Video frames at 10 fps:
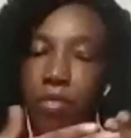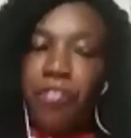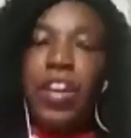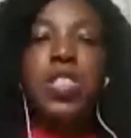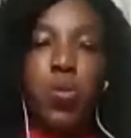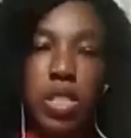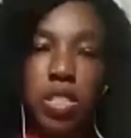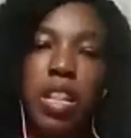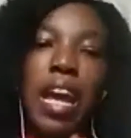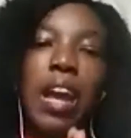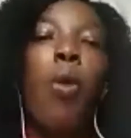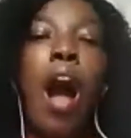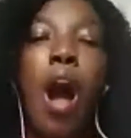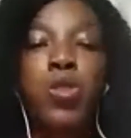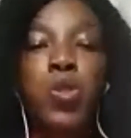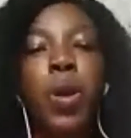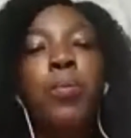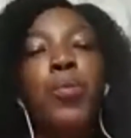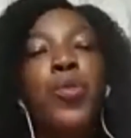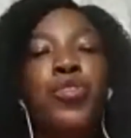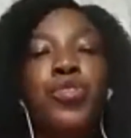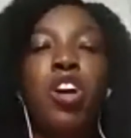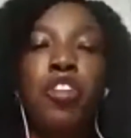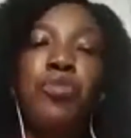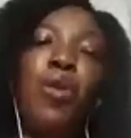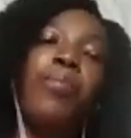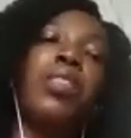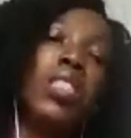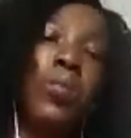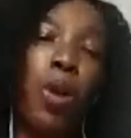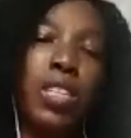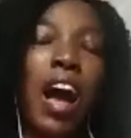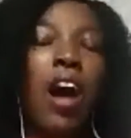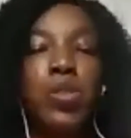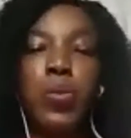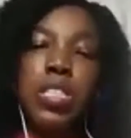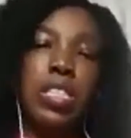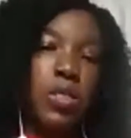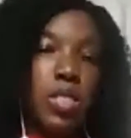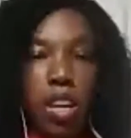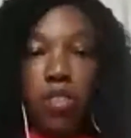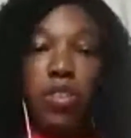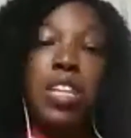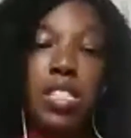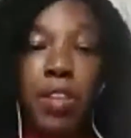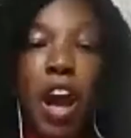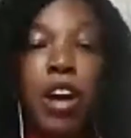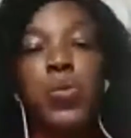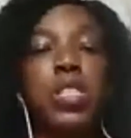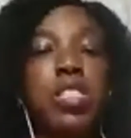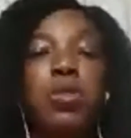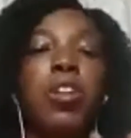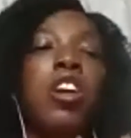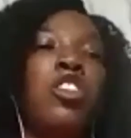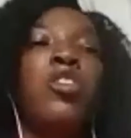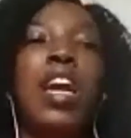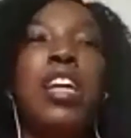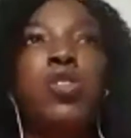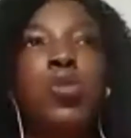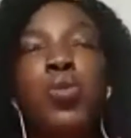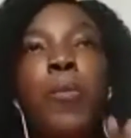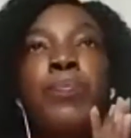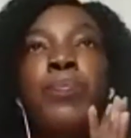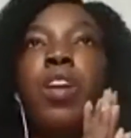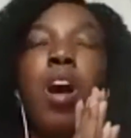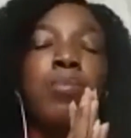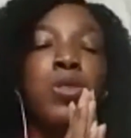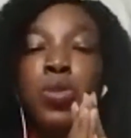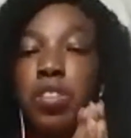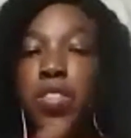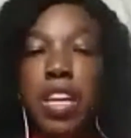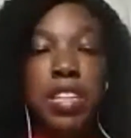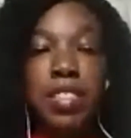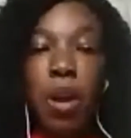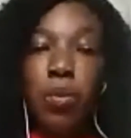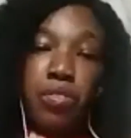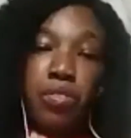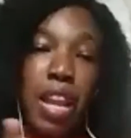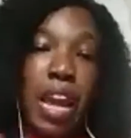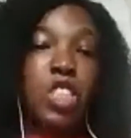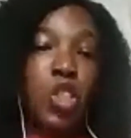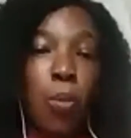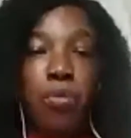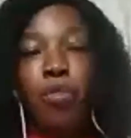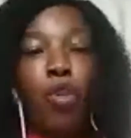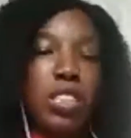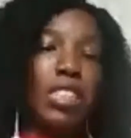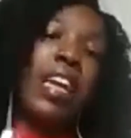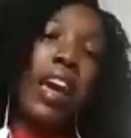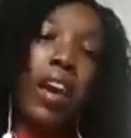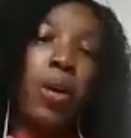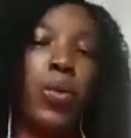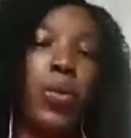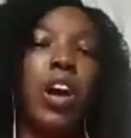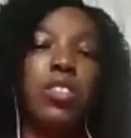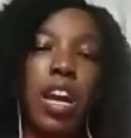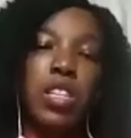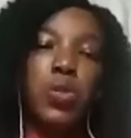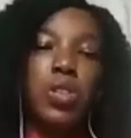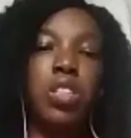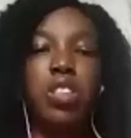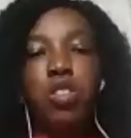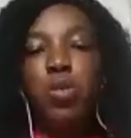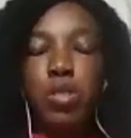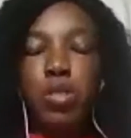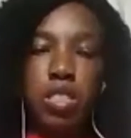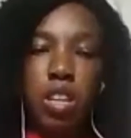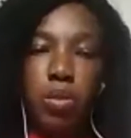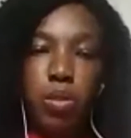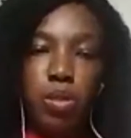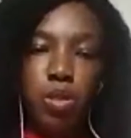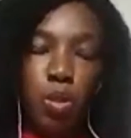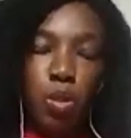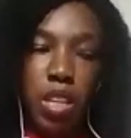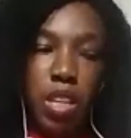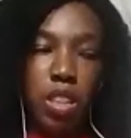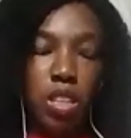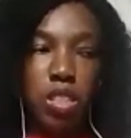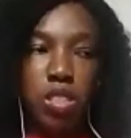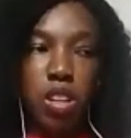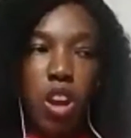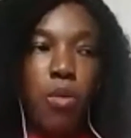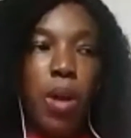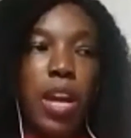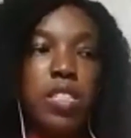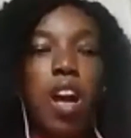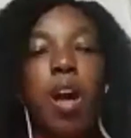faced with it, like, how do we move from this point? How do we still stay creative? How do we still, get to do the things that we've lined up for the year without actually, losing out on so many things, right?